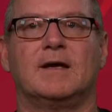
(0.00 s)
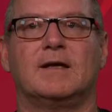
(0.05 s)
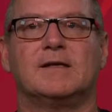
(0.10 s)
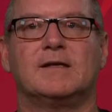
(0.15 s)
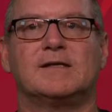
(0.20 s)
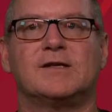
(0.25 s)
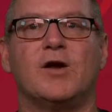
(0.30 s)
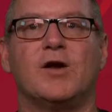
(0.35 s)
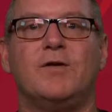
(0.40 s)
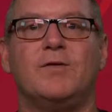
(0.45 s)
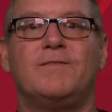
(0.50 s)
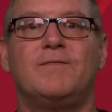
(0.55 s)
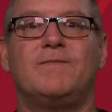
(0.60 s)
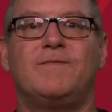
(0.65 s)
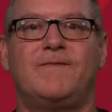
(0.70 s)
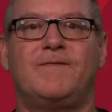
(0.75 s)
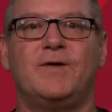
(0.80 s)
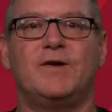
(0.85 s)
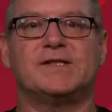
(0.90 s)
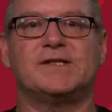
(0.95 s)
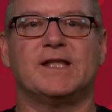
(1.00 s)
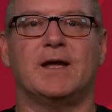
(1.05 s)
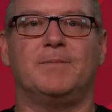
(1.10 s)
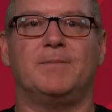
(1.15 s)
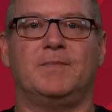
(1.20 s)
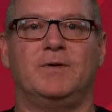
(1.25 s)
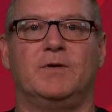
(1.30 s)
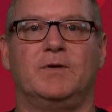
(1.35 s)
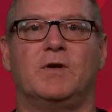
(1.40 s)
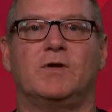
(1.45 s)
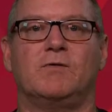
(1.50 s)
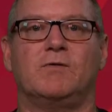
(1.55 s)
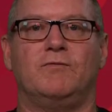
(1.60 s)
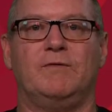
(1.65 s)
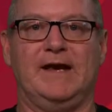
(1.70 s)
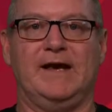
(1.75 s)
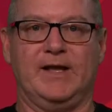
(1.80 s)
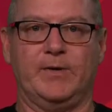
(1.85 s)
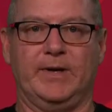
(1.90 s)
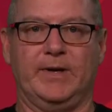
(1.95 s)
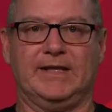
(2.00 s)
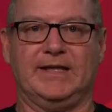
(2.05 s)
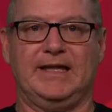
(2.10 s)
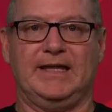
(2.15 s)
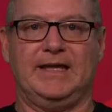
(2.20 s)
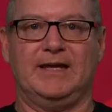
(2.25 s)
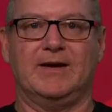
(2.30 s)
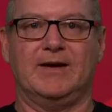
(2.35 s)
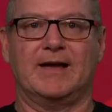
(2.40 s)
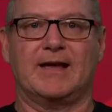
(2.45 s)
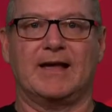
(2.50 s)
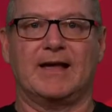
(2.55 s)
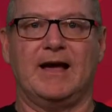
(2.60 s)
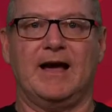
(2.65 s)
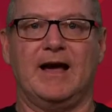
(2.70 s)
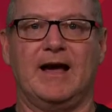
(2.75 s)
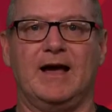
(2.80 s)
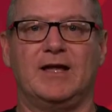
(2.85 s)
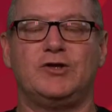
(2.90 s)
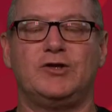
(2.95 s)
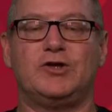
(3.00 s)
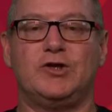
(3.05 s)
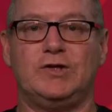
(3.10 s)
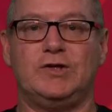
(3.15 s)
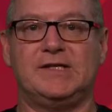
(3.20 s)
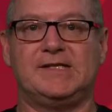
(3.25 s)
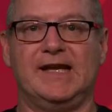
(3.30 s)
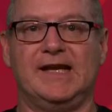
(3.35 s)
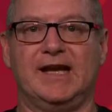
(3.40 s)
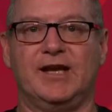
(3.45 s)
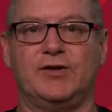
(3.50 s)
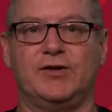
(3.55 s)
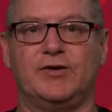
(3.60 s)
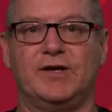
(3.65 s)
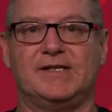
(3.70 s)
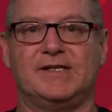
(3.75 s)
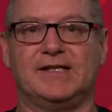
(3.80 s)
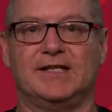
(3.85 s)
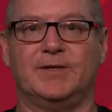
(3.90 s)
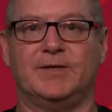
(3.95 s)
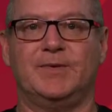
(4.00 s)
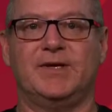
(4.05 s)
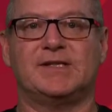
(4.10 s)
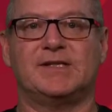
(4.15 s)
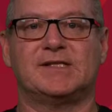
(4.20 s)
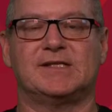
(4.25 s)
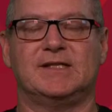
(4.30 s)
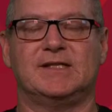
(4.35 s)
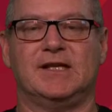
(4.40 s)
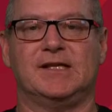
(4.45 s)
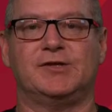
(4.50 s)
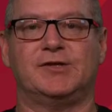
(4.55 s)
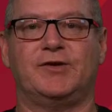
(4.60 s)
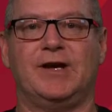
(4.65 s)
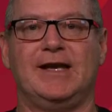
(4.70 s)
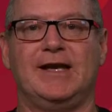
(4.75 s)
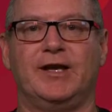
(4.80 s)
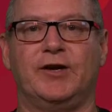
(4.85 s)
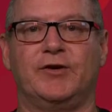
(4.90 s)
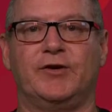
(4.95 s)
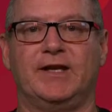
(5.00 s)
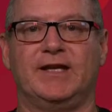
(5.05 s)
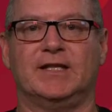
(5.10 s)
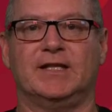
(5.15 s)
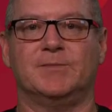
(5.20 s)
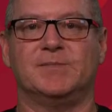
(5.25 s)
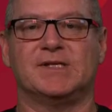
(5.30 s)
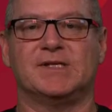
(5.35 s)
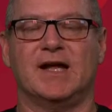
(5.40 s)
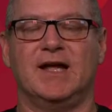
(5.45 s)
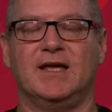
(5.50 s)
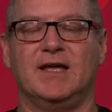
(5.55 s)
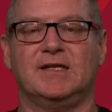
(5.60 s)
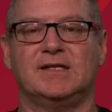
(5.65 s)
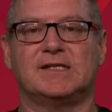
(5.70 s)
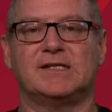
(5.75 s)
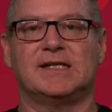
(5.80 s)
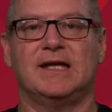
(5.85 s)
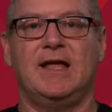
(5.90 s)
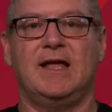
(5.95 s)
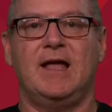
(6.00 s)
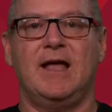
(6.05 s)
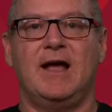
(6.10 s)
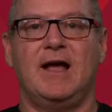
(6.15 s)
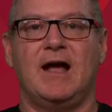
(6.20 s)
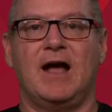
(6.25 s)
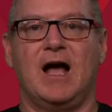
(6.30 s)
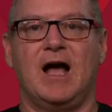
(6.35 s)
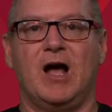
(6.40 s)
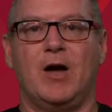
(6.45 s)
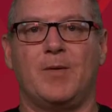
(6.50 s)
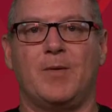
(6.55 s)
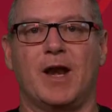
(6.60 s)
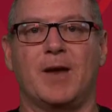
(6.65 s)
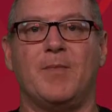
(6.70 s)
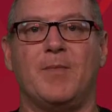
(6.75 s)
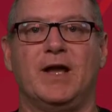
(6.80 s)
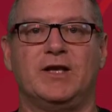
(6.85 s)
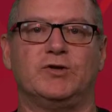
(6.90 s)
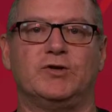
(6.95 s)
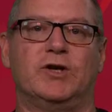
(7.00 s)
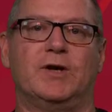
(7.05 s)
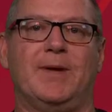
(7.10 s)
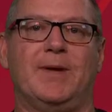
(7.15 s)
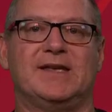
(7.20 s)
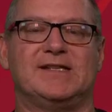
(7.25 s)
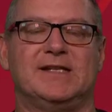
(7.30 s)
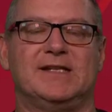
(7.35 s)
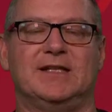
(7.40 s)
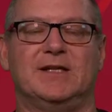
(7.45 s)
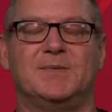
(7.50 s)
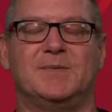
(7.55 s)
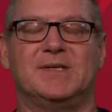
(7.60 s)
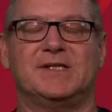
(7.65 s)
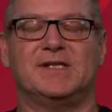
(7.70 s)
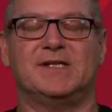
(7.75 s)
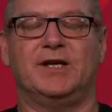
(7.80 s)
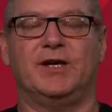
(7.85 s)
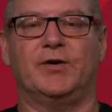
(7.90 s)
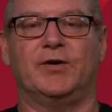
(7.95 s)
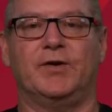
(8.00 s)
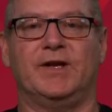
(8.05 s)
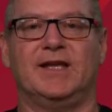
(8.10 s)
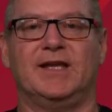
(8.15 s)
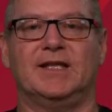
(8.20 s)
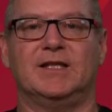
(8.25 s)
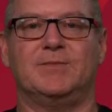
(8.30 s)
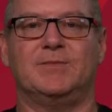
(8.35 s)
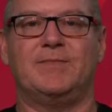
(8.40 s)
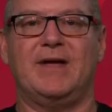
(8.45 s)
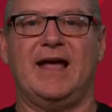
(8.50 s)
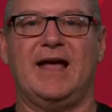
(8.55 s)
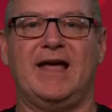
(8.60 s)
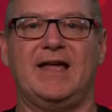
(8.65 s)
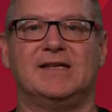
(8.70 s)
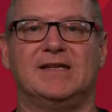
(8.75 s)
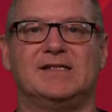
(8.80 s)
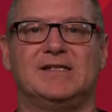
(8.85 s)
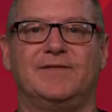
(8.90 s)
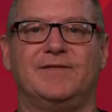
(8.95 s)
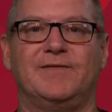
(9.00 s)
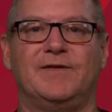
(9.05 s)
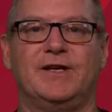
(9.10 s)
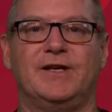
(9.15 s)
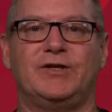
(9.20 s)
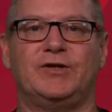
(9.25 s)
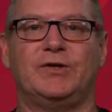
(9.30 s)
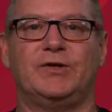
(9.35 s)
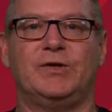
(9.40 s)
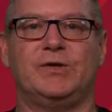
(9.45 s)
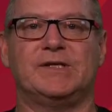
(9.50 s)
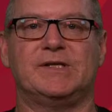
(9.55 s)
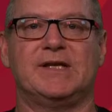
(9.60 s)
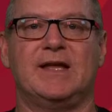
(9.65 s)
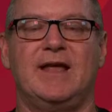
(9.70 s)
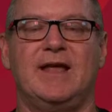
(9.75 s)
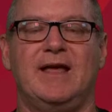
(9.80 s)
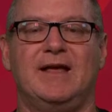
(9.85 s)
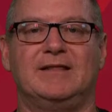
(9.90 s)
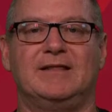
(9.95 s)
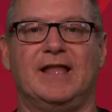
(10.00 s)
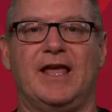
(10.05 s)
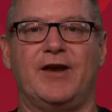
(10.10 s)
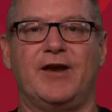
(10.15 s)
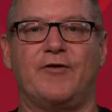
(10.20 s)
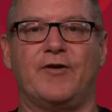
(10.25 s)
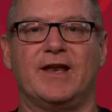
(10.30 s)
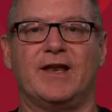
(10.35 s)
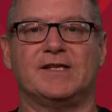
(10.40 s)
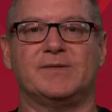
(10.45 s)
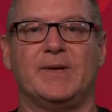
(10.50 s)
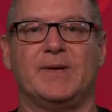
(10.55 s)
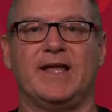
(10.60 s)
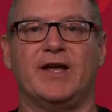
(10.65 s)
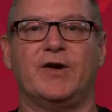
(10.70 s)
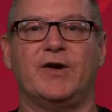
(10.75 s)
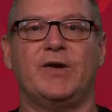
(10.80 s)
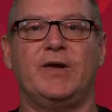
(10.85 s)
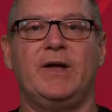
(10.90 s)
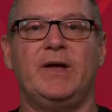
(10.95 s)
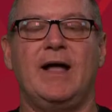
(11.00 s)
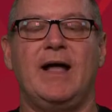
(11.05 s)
So first up, really quickly, junior secondary syllabus, the Australian curriculum science, and I might talk about syllabus and curriculum as different issues later on as we go.